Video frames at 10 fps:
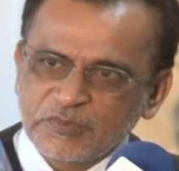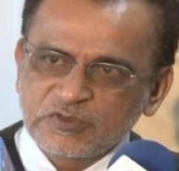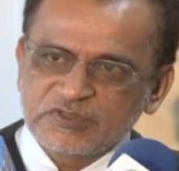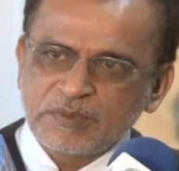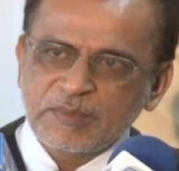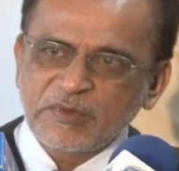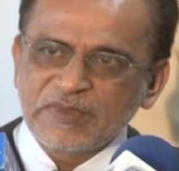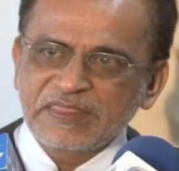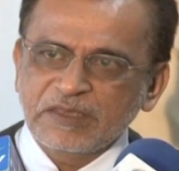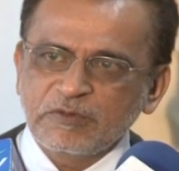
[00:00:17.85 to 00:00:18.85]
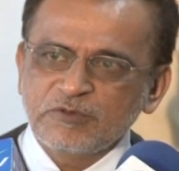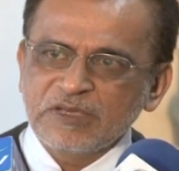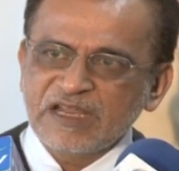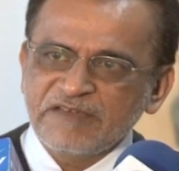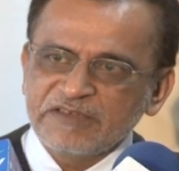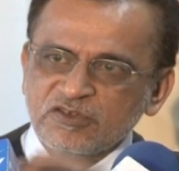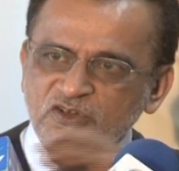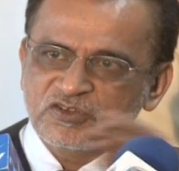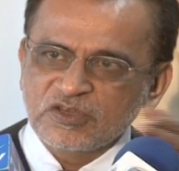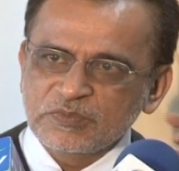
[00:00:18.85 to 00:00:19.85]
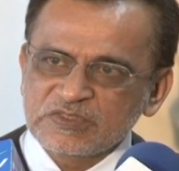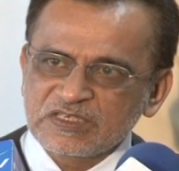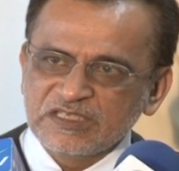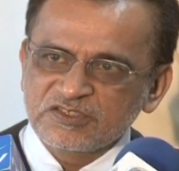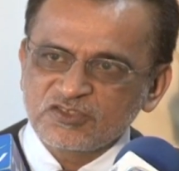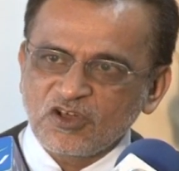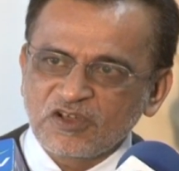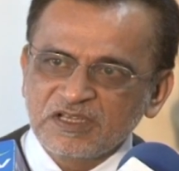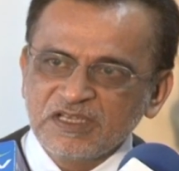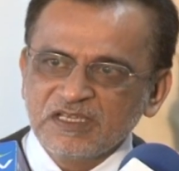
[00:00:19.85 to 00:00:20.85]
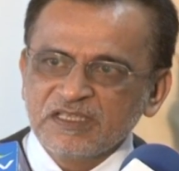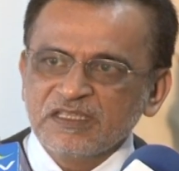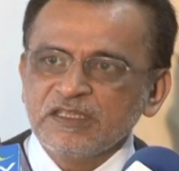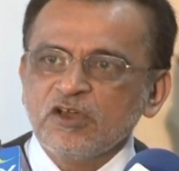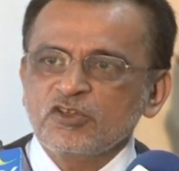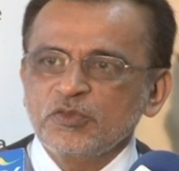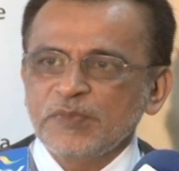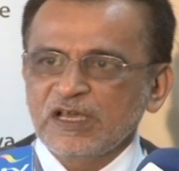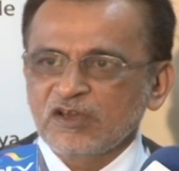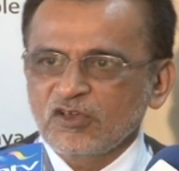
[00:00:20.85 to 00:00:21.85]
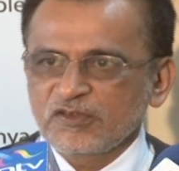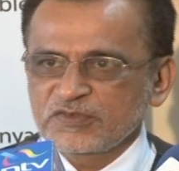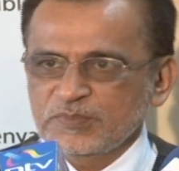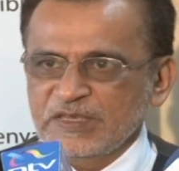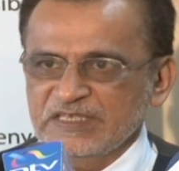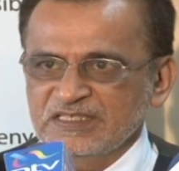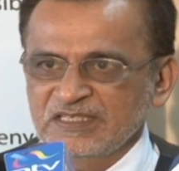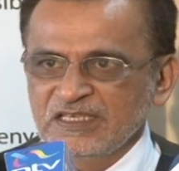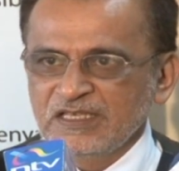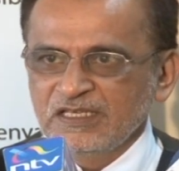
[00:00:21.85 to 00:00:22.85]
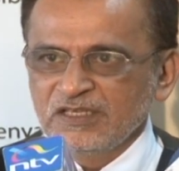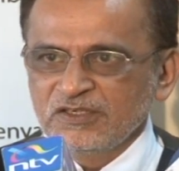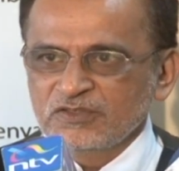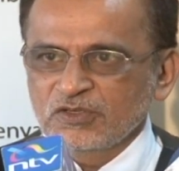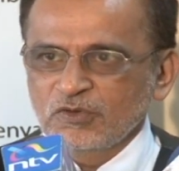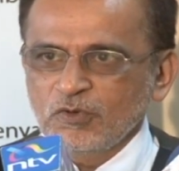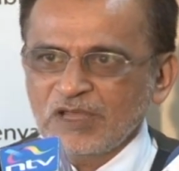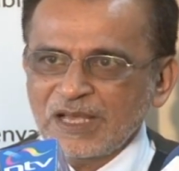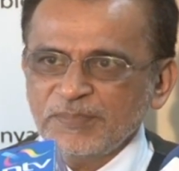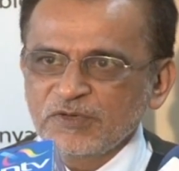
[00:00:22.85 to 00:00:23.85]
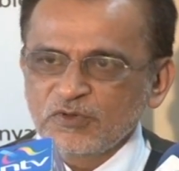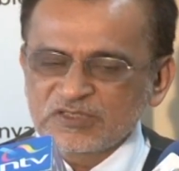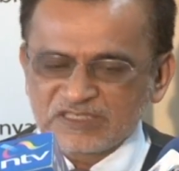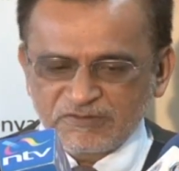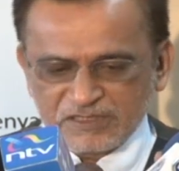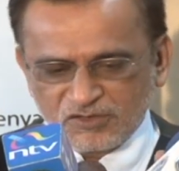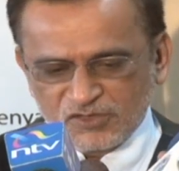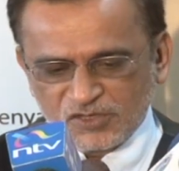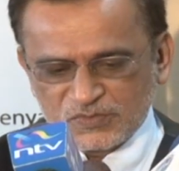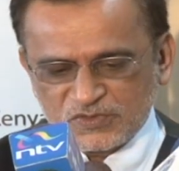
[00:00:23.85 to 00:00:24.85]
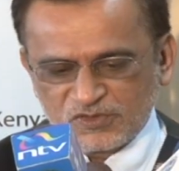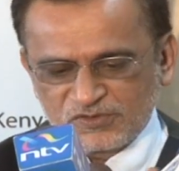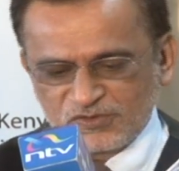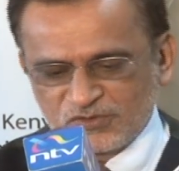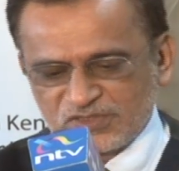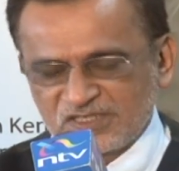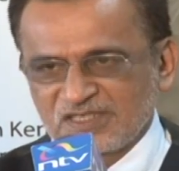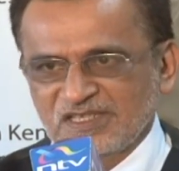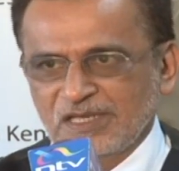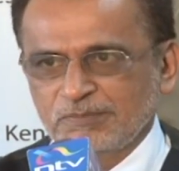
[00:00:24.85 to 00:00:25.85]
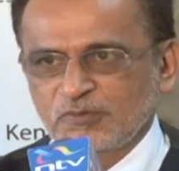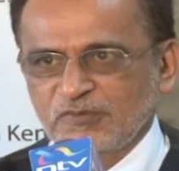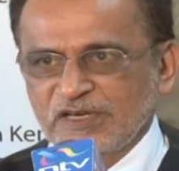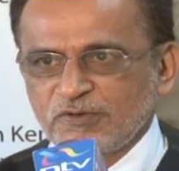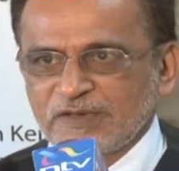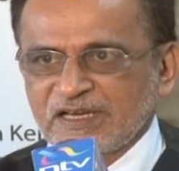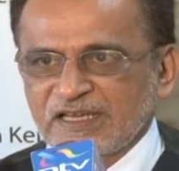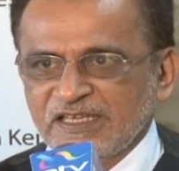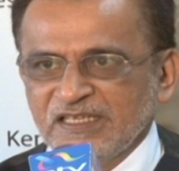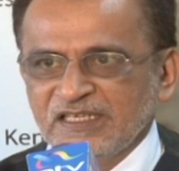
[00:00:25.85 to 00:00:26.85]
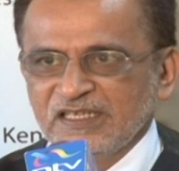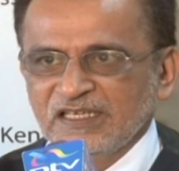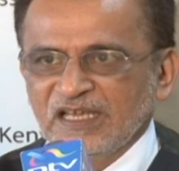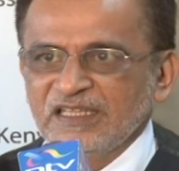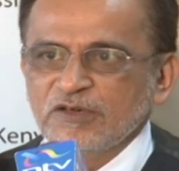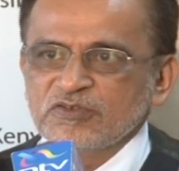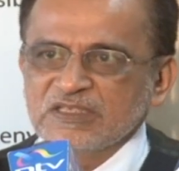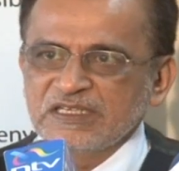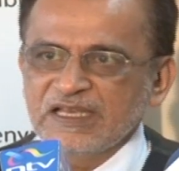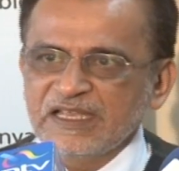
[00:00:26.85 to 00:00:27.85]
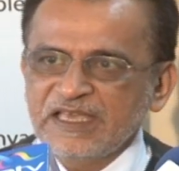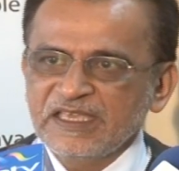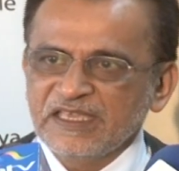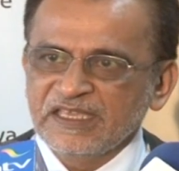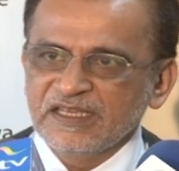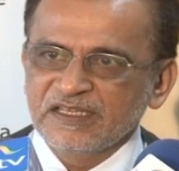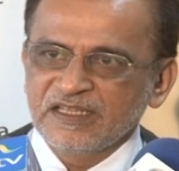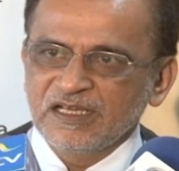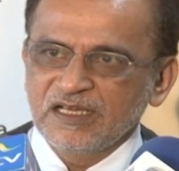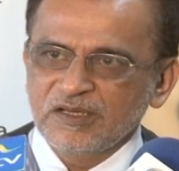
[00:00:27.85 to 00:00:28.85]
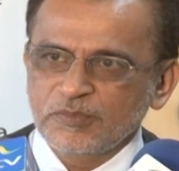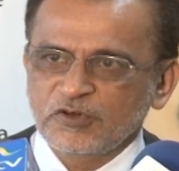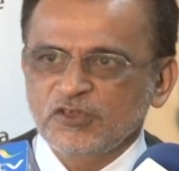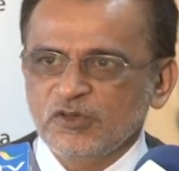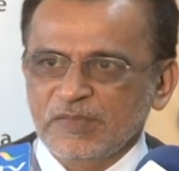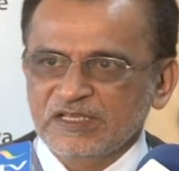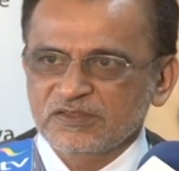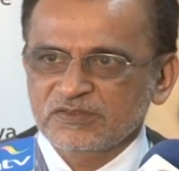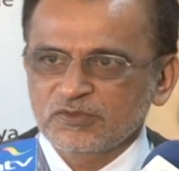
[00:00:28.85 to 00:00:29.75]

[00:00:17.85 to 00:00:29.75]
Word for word: Because remember one thing, when you are having condoms in stock, they occupy a lot of space. So what happened was our condoms got used up very quickly and there was a delay in uh, procurement.